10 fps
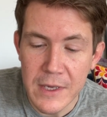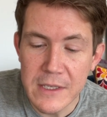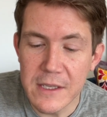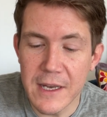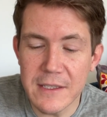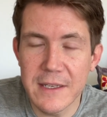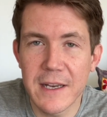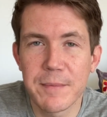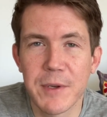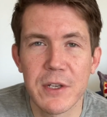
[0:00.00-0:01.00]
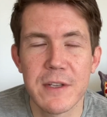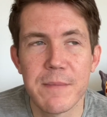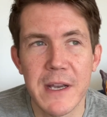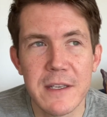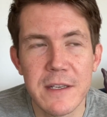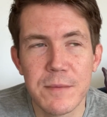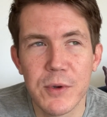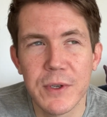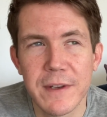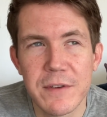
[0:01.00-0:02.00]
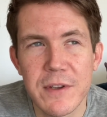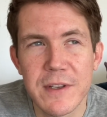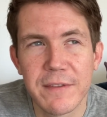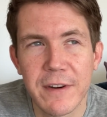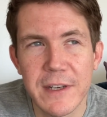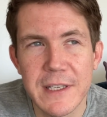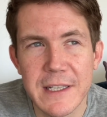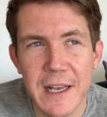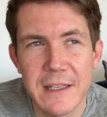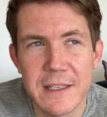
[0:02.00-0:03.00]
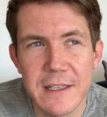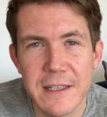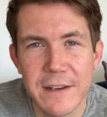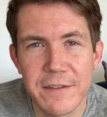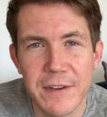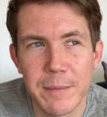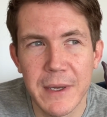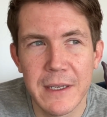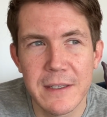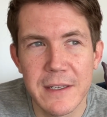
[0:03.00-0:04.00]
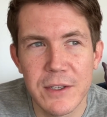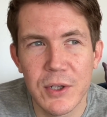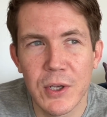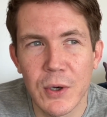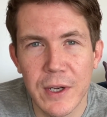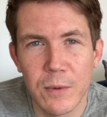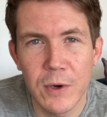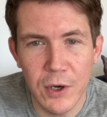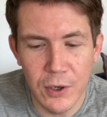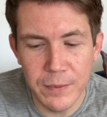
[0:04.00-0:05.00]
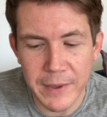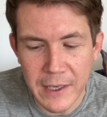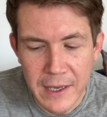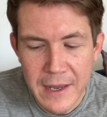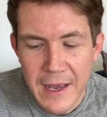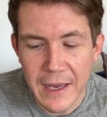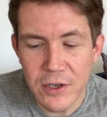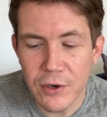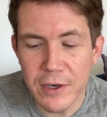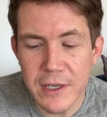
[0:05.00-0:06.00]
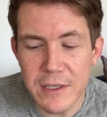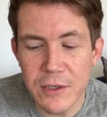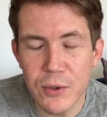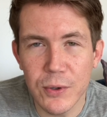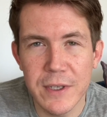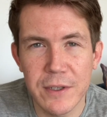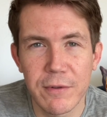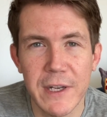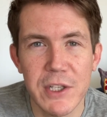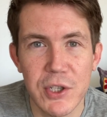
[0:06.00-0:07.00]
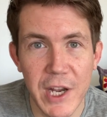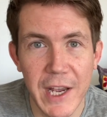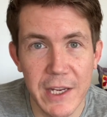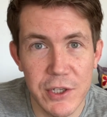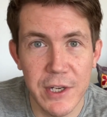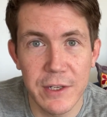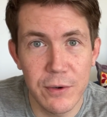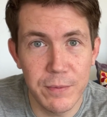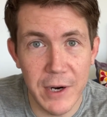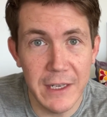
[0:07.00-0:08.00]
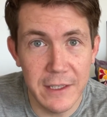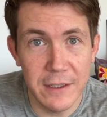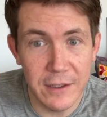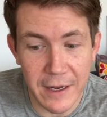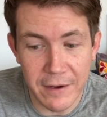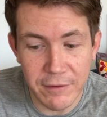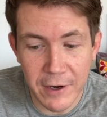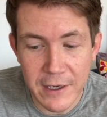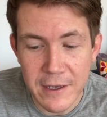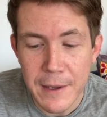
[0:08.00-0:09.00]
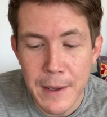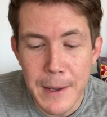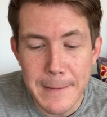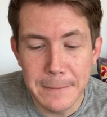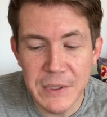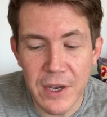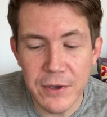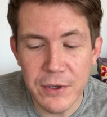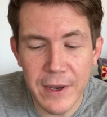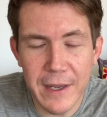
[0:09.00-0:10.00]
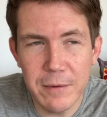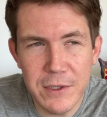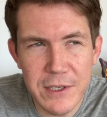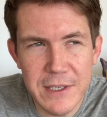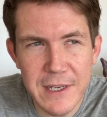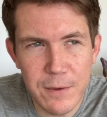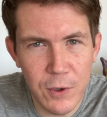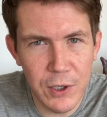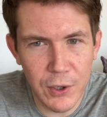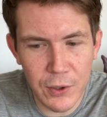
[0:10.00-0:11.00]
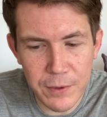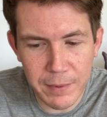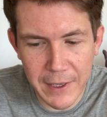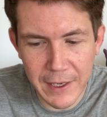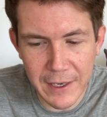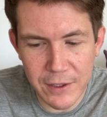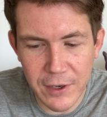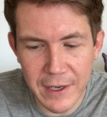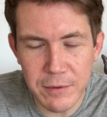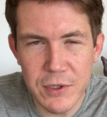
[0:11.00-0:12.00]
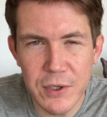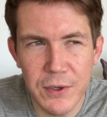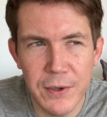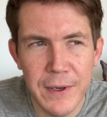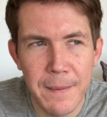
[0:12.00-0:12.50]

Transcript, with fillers: So that's nice because the Pisces moon gives you this very sensitive ability to look at what could be, and Uranus and Taurus creates change in your practical life, right? So you're able to see what could be, and you're able to